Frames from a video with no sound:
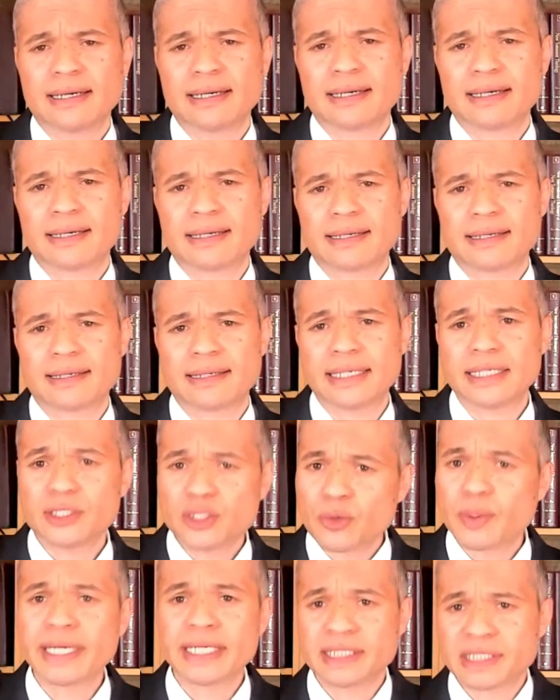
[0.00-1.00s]

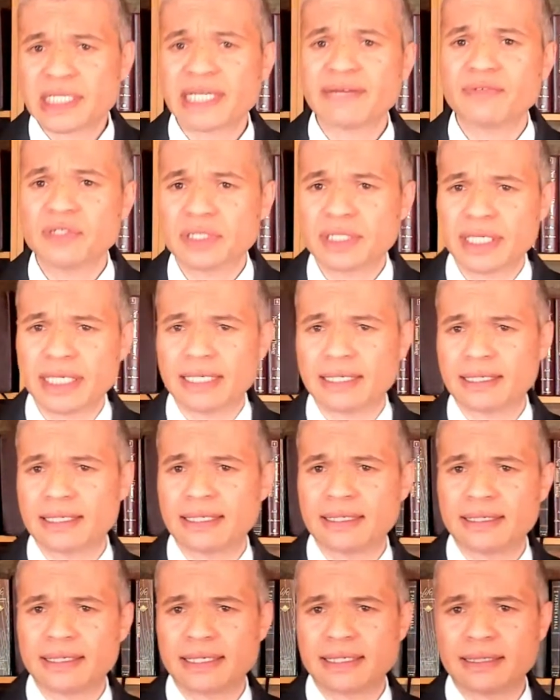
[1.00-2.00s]
in 2017,
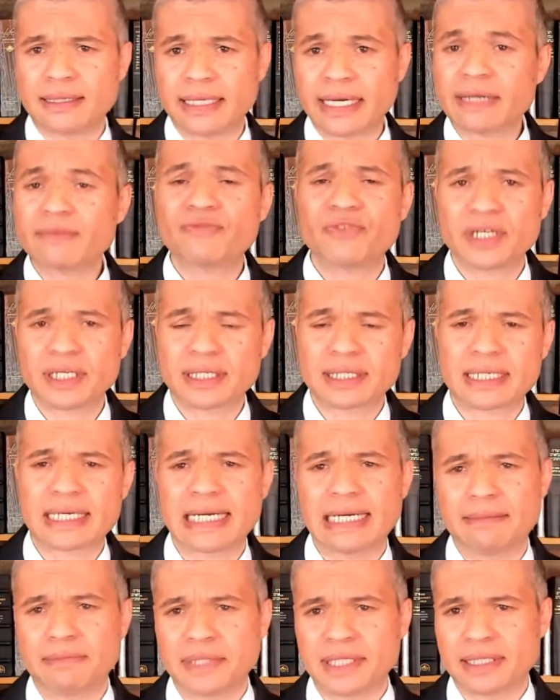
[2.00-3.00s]
and that figure
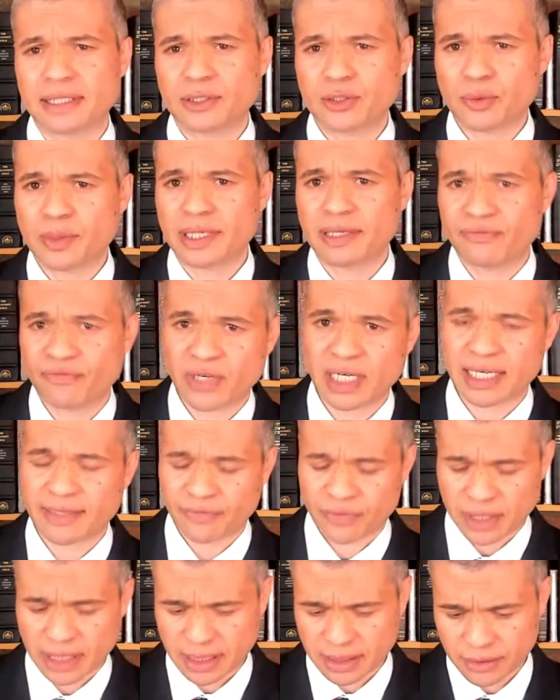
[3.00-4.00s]
came in at
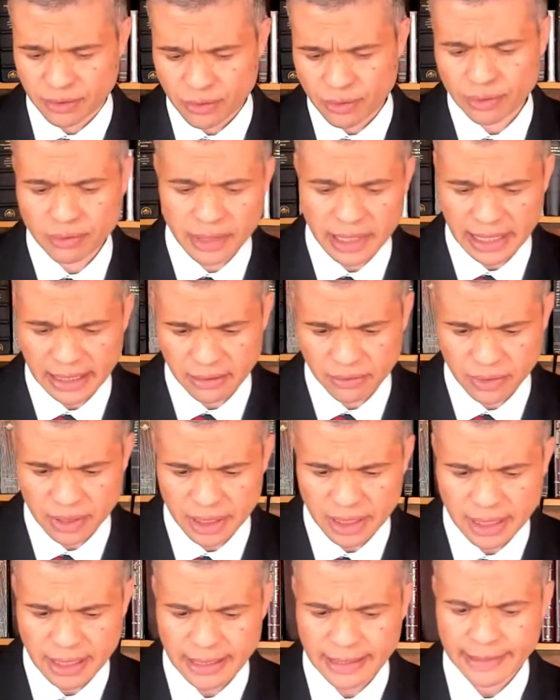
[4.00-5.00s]

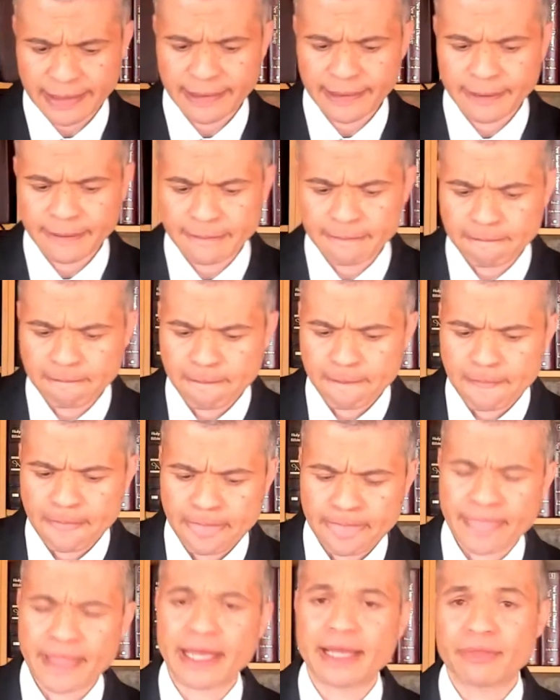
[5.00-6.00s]

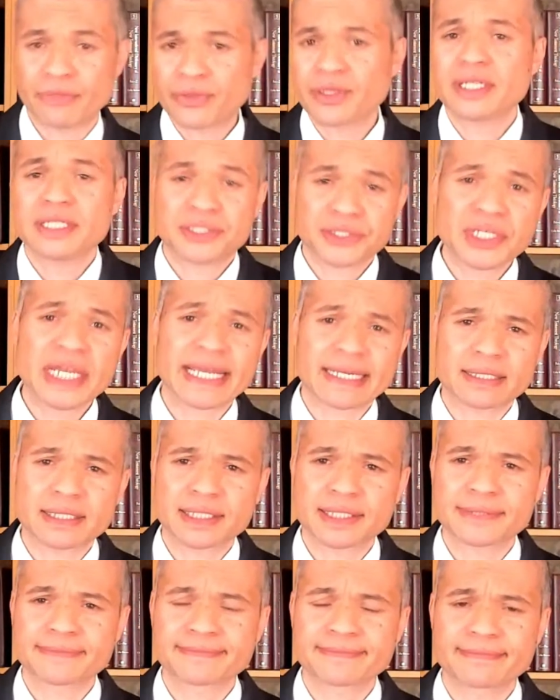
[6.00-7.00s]

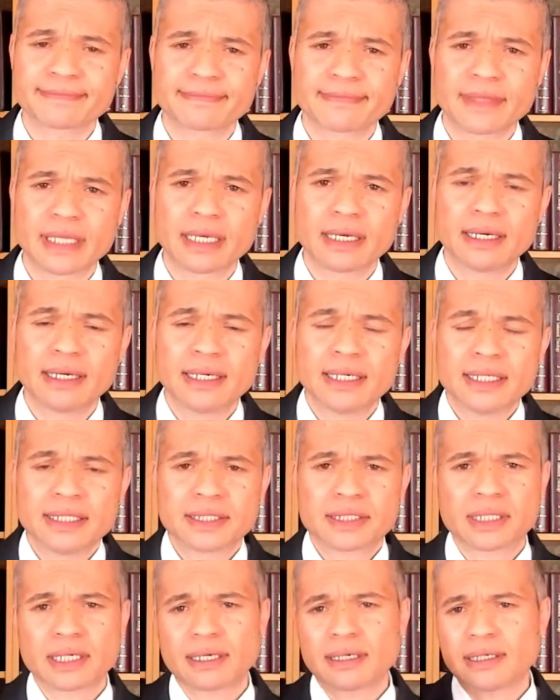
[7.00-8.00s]
25,336.
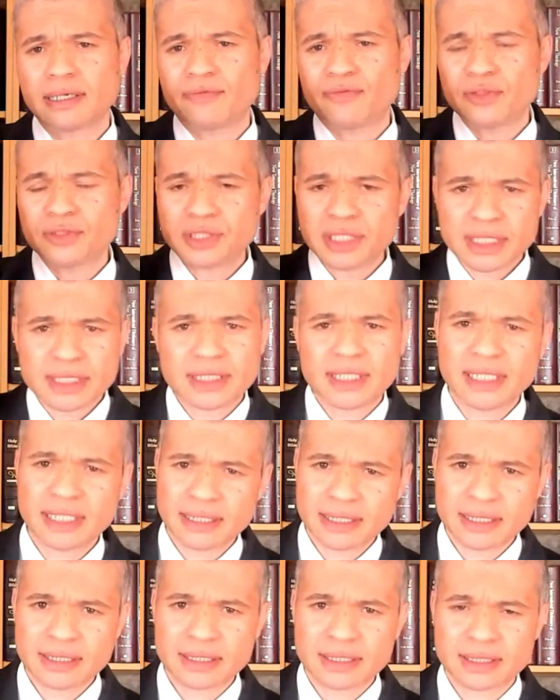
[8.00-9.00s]
So if you're 60
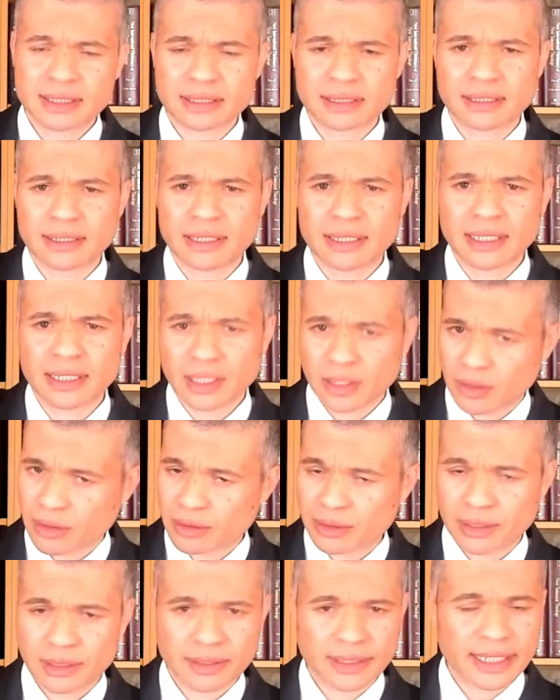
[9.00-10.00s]
years and
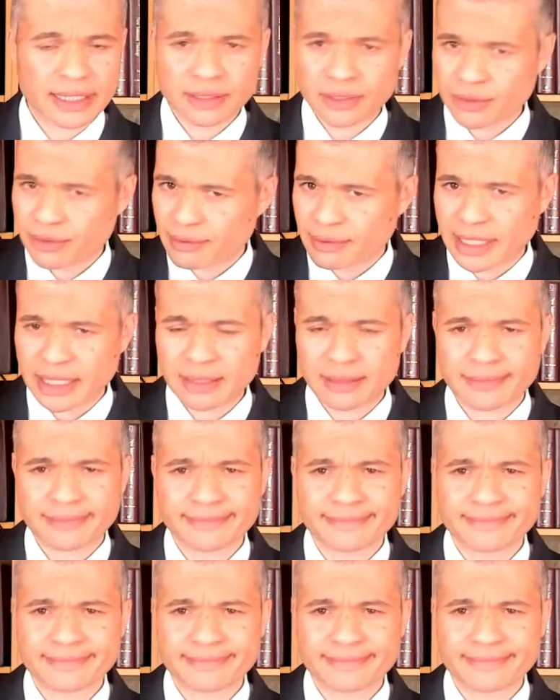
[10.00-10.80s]
older, that's a threat.